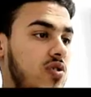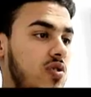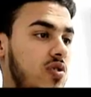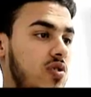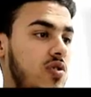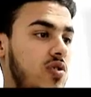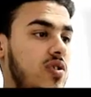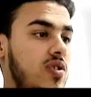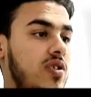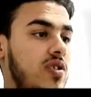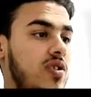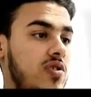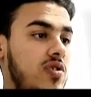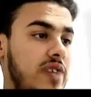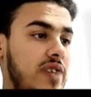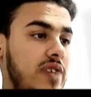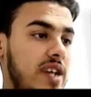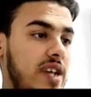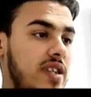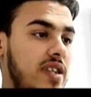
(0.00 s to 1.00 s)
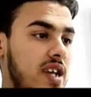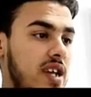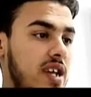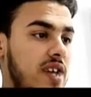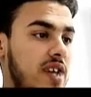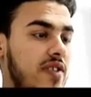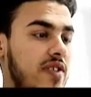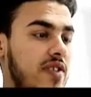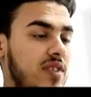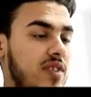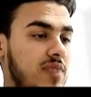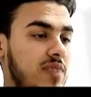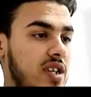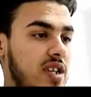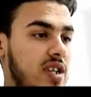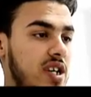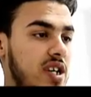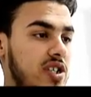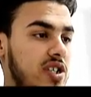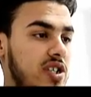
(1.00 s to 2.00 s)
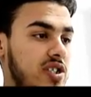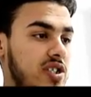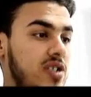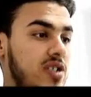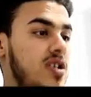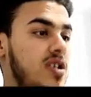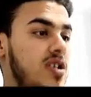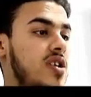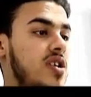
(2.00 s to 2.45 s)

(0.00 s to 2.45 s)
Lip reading: or you can take this medication.